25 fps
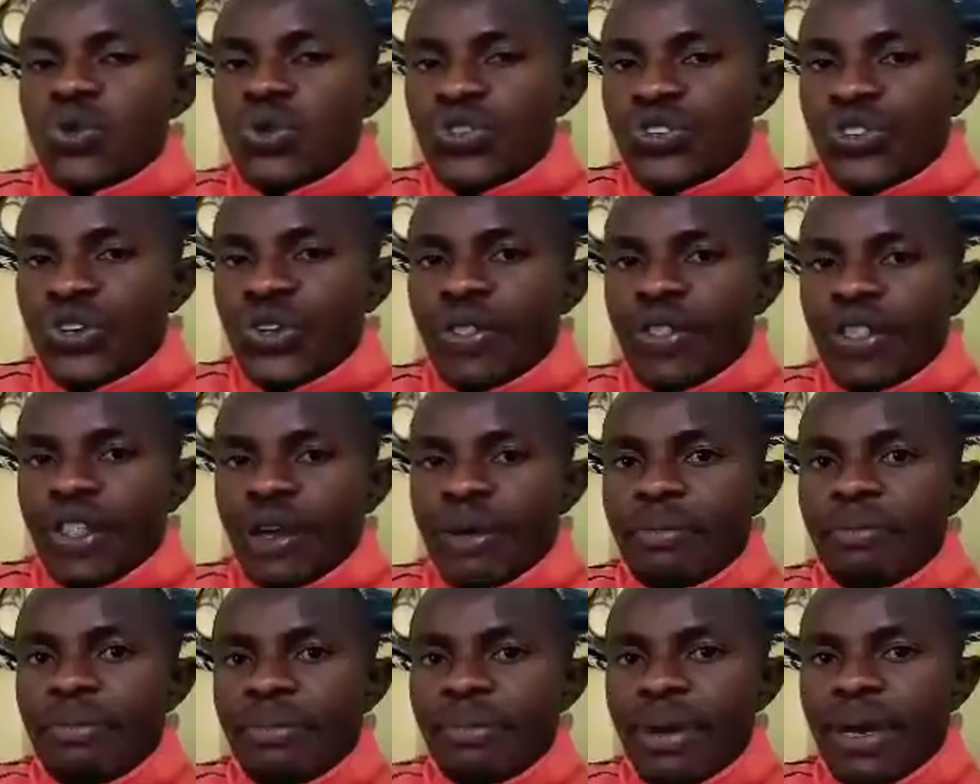treat
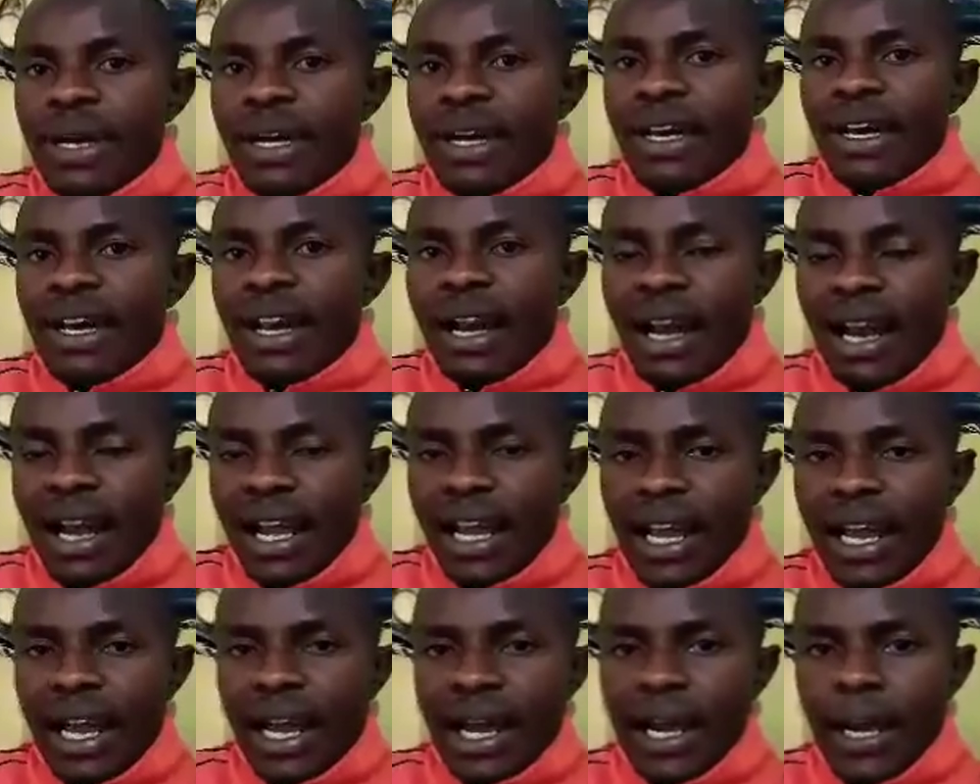them
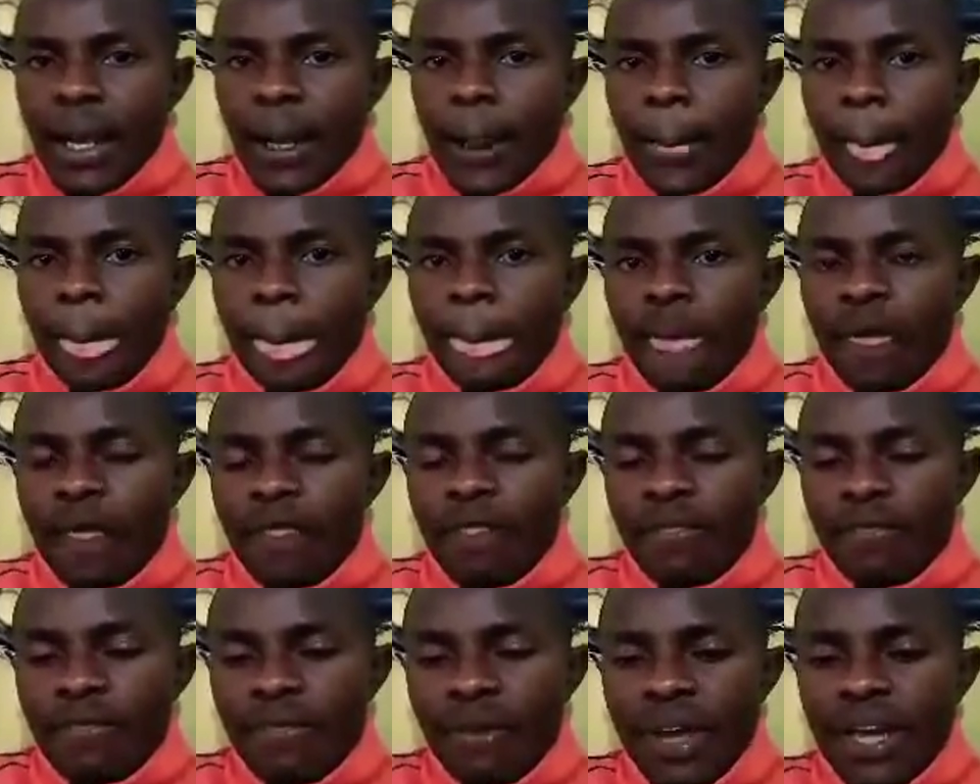like
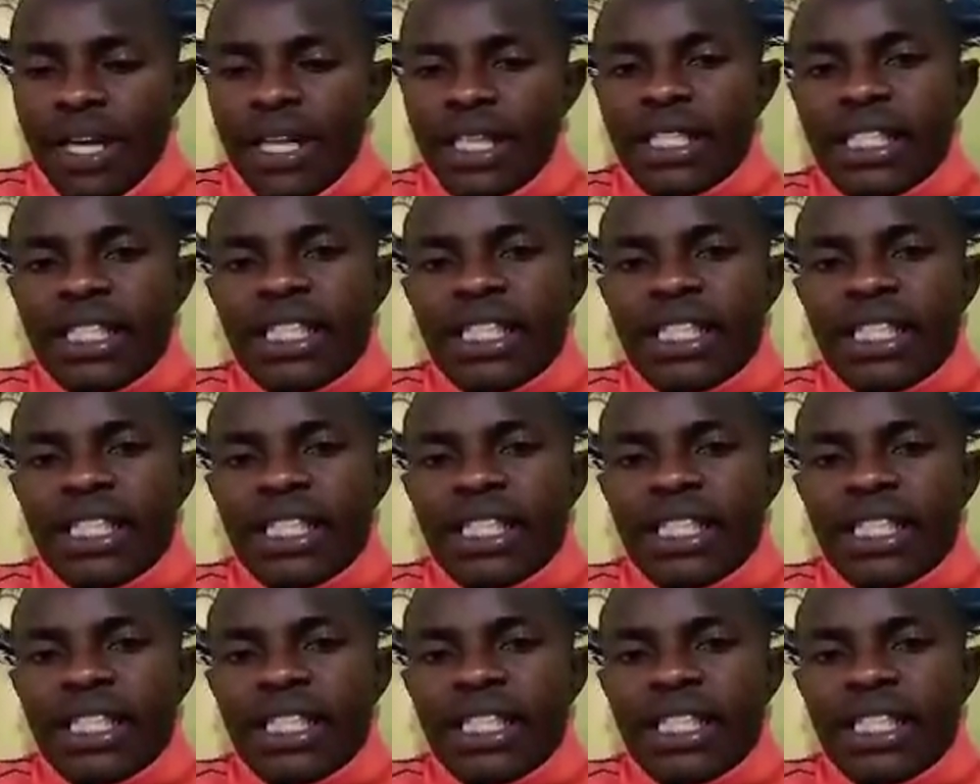the